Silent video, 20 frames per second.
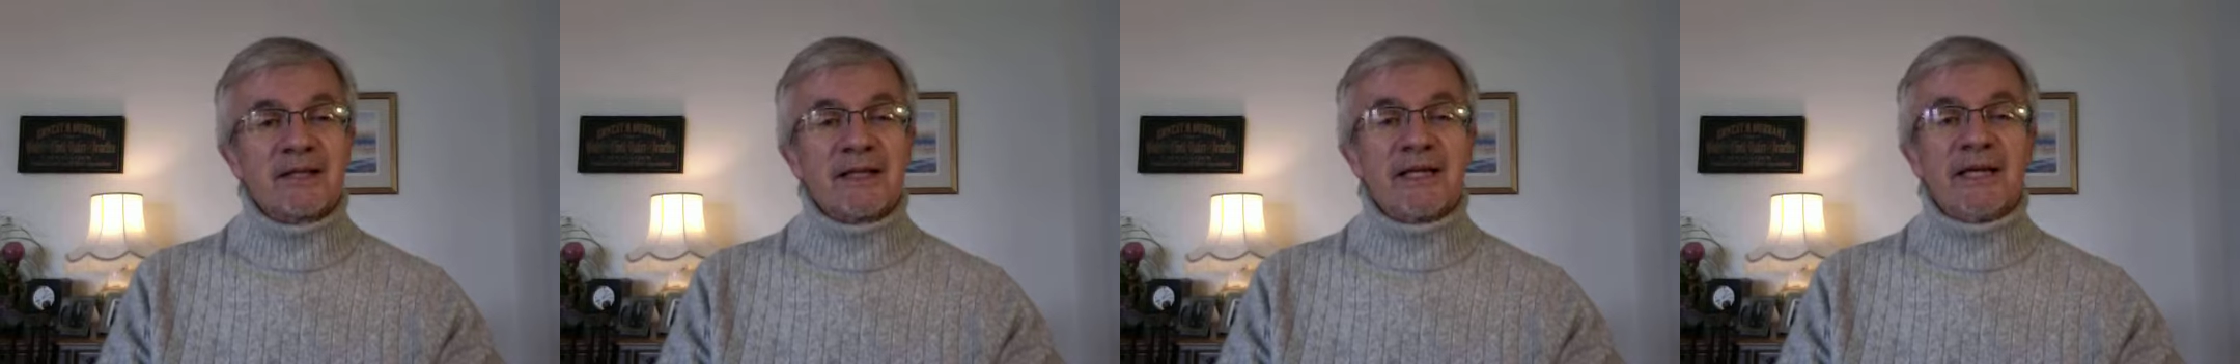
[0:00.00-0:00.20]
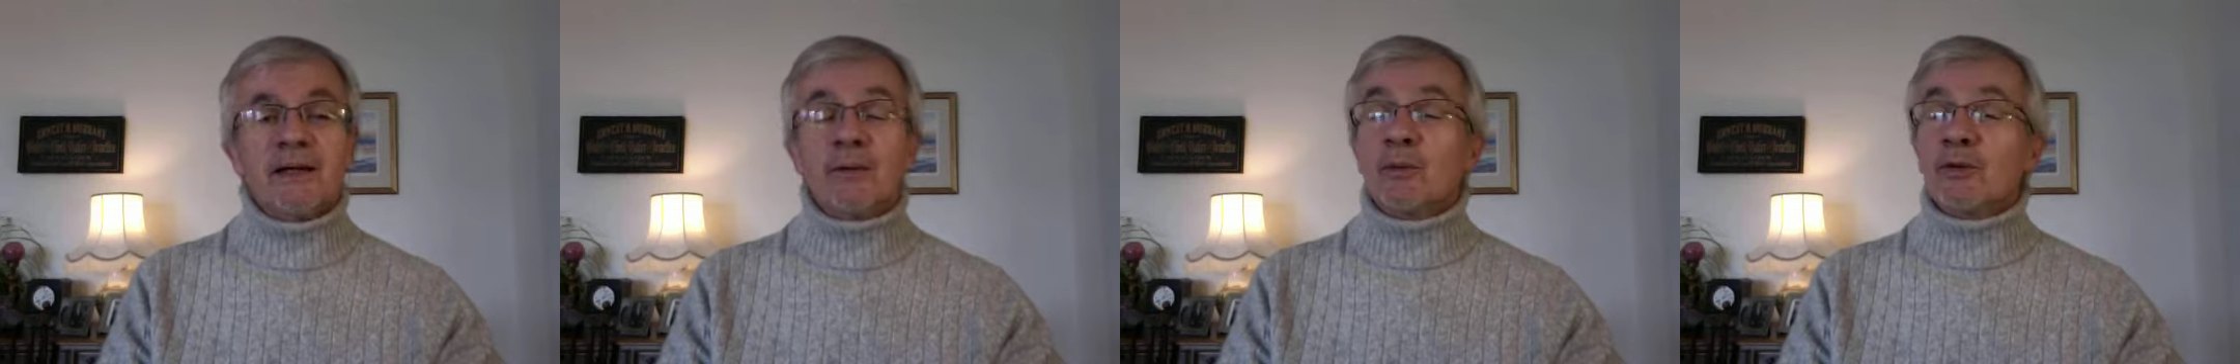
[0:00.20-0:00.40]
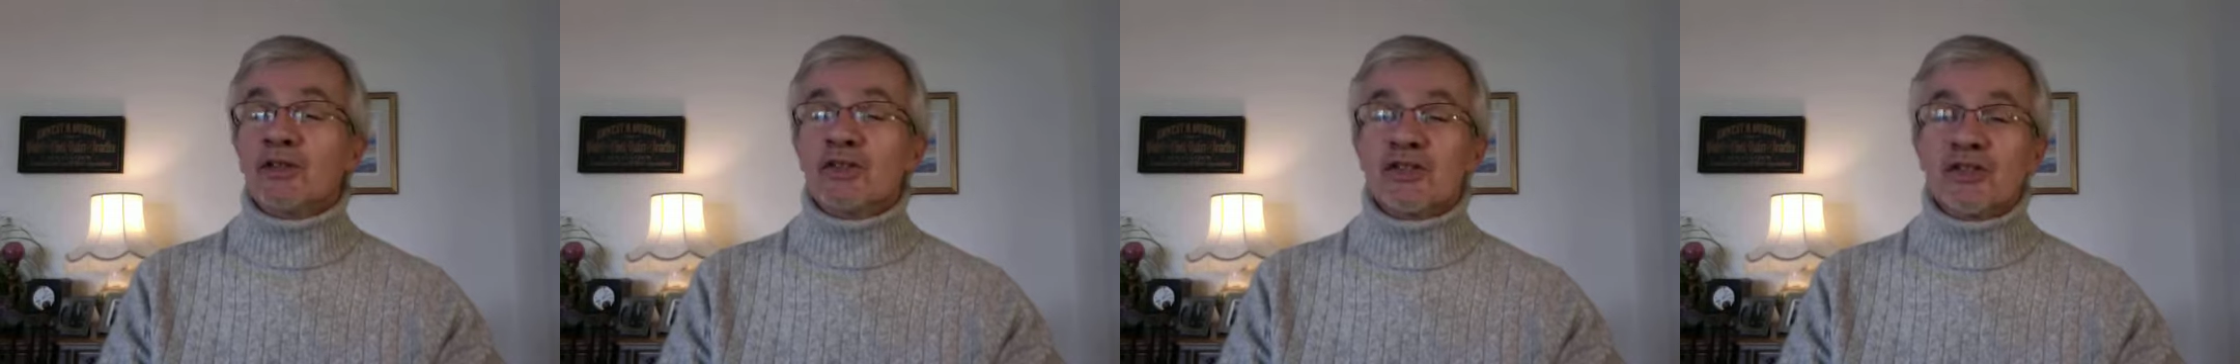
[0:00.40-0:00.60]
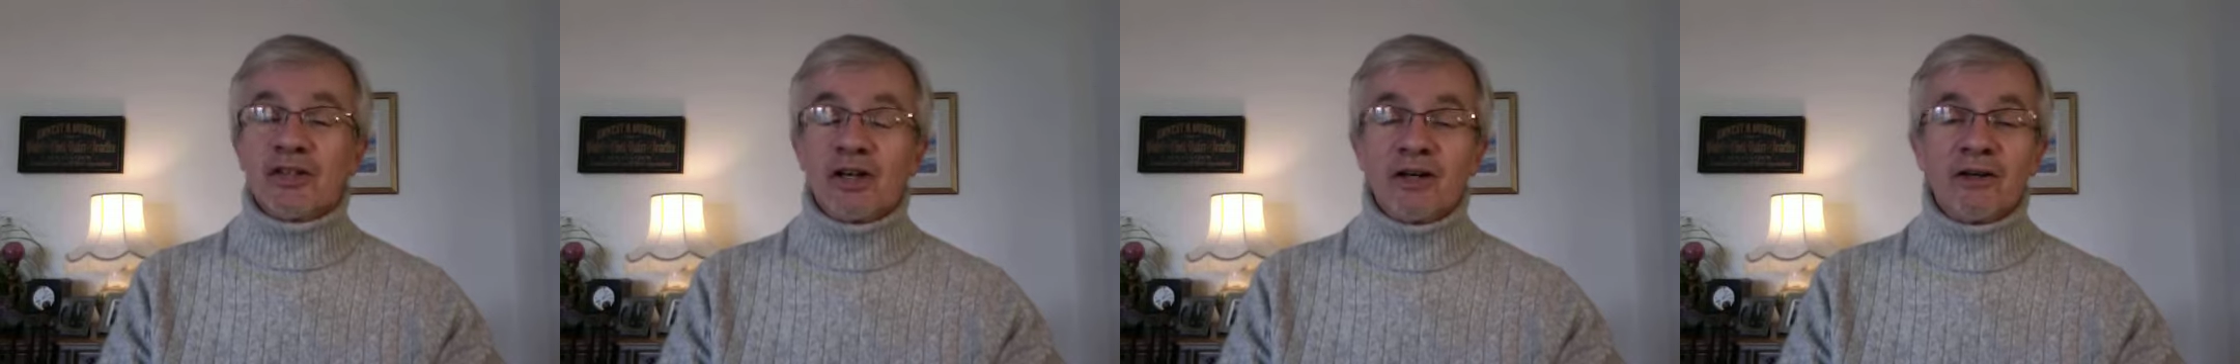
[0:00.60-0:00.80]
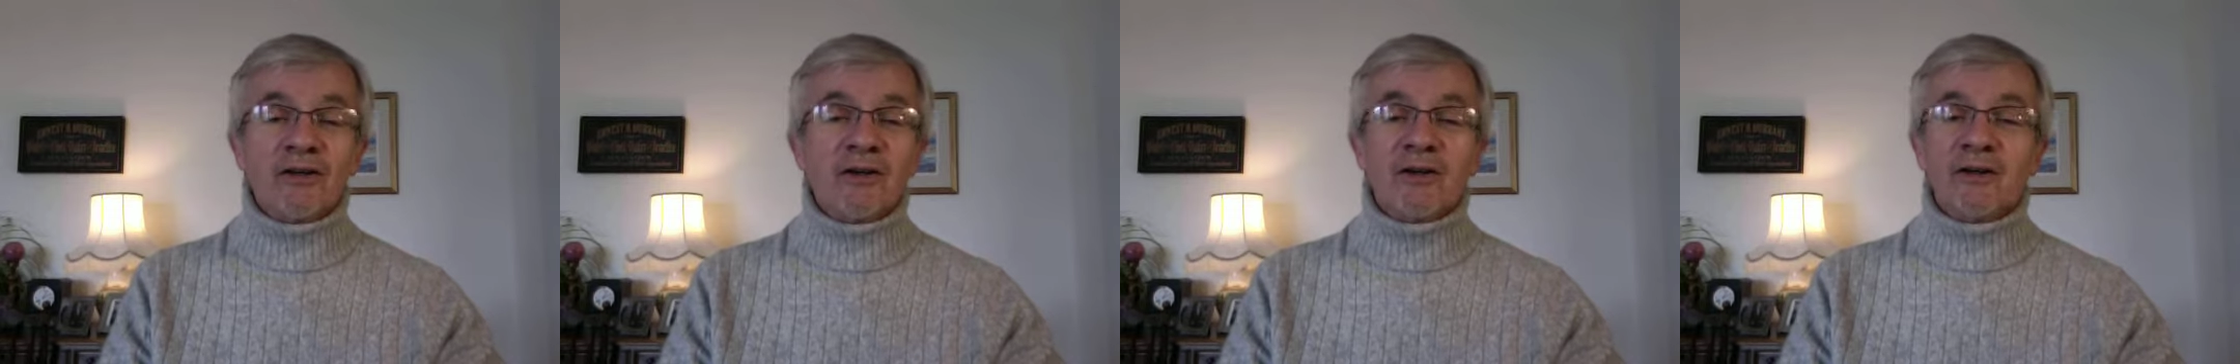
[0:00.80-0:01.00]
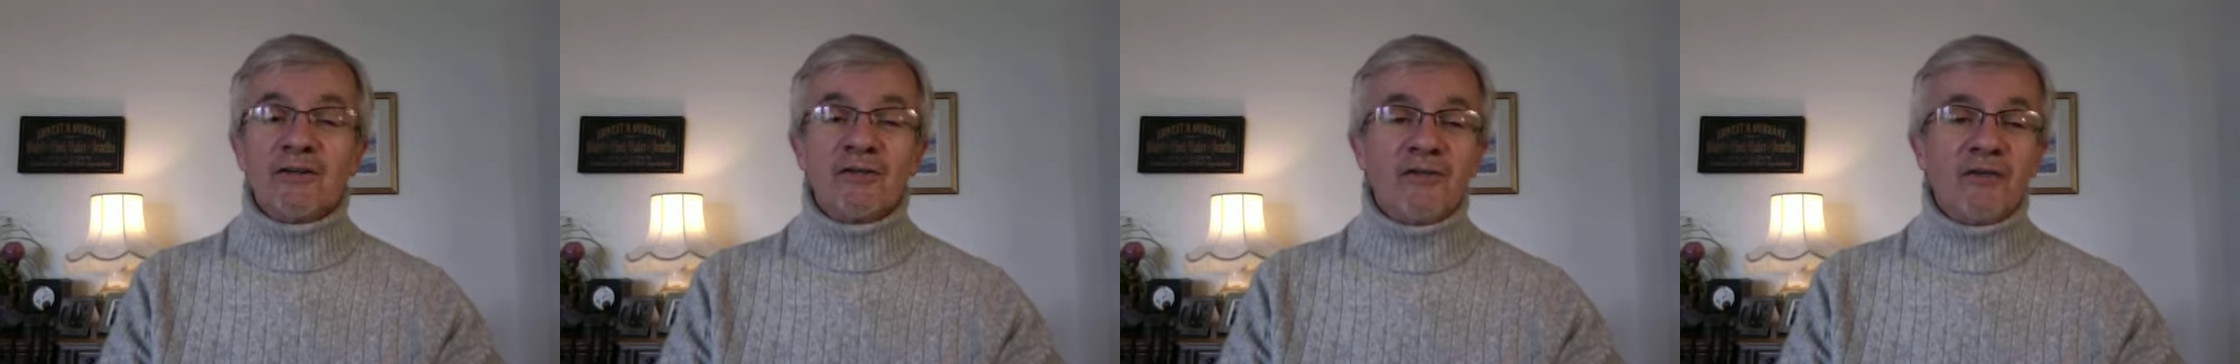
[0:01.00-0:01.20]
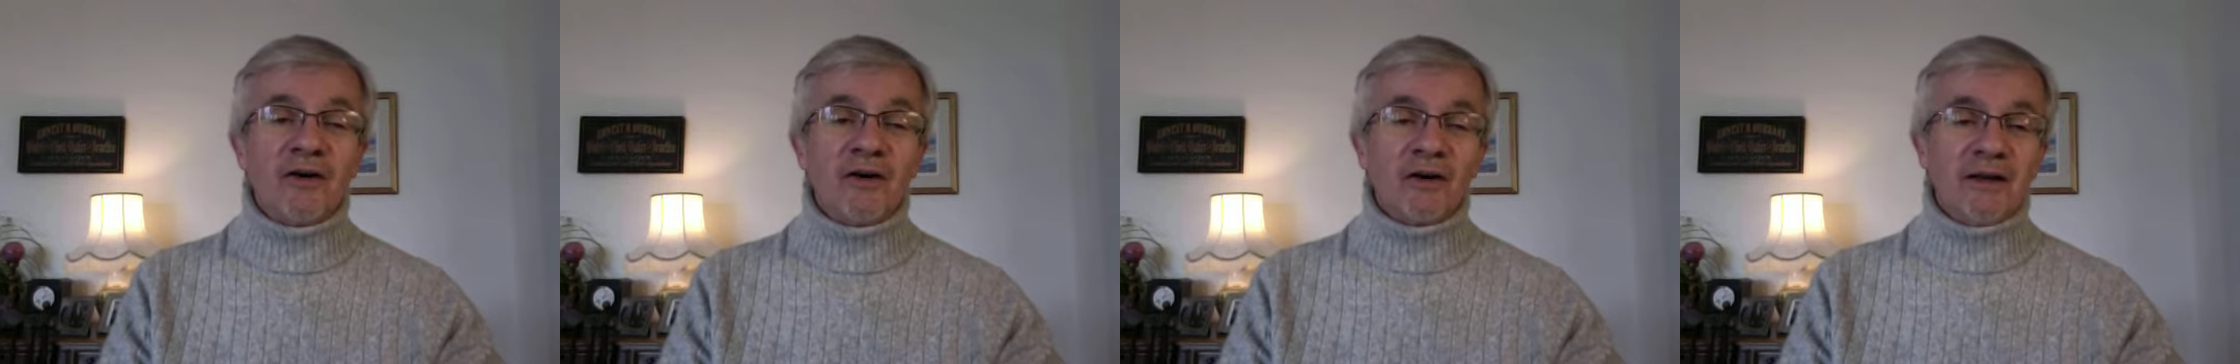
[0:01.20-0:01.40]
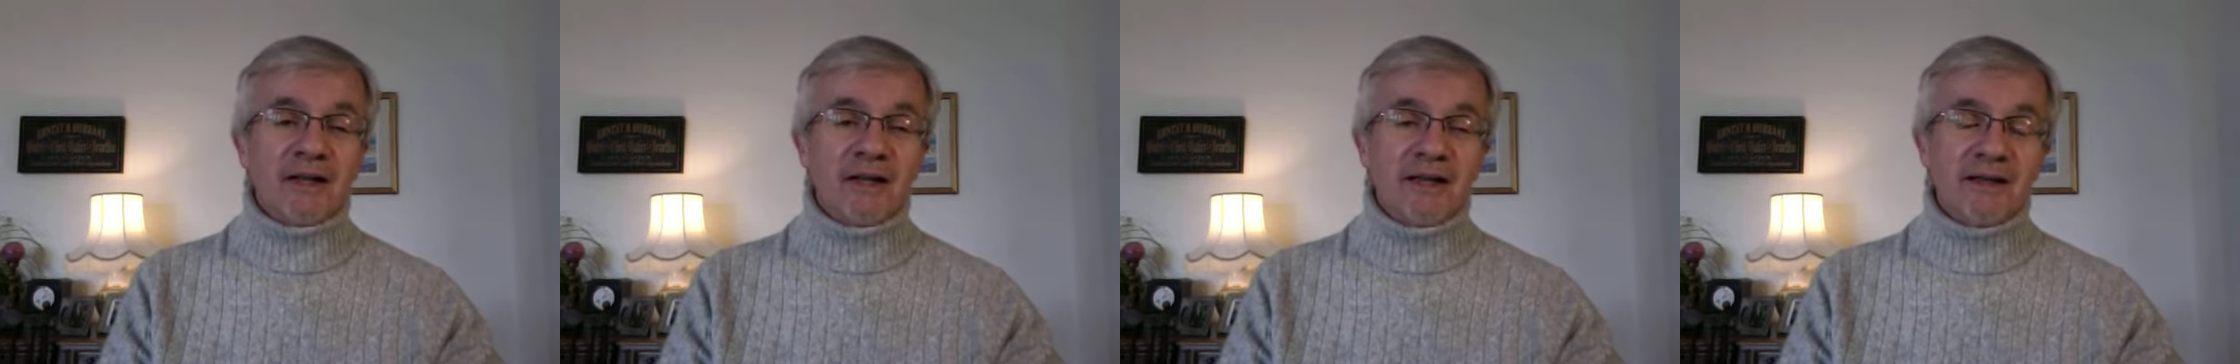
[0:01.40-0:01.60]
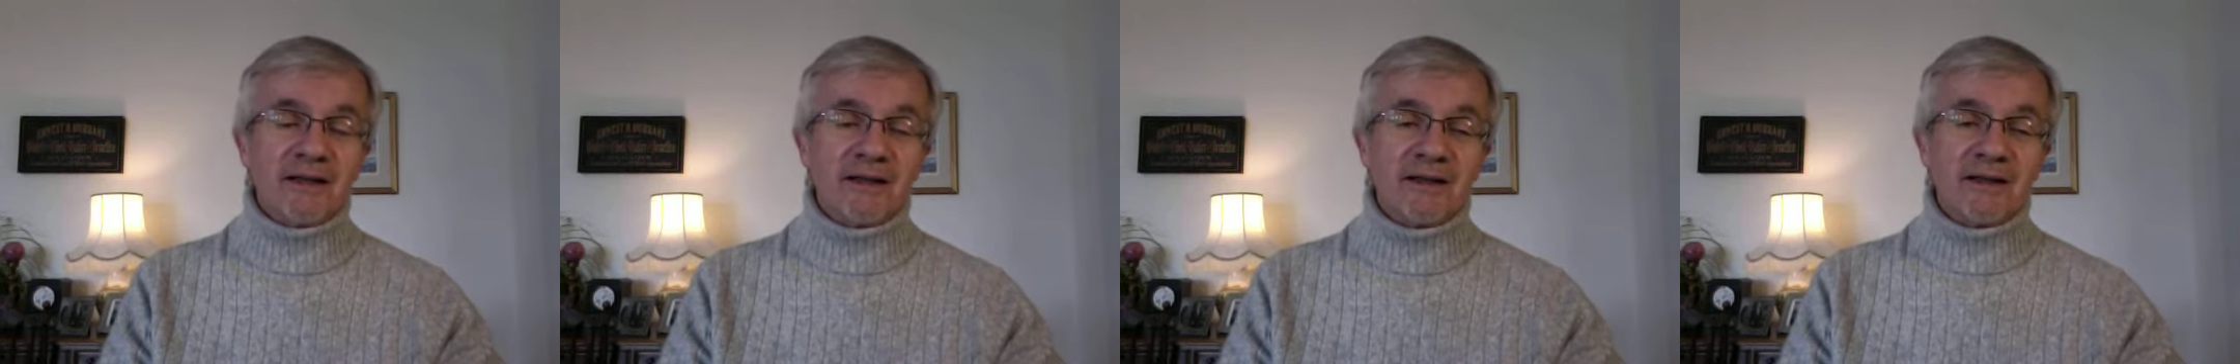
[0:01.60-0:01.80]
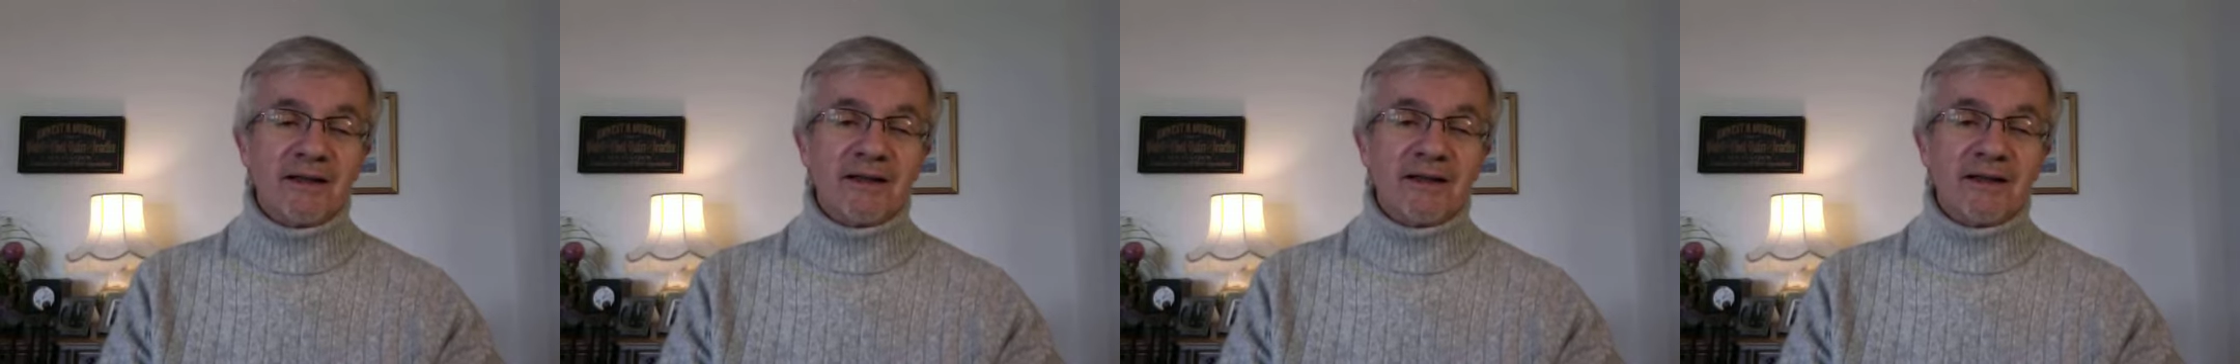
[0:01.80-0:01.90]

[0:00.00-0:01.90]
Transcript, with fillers: It was total folly,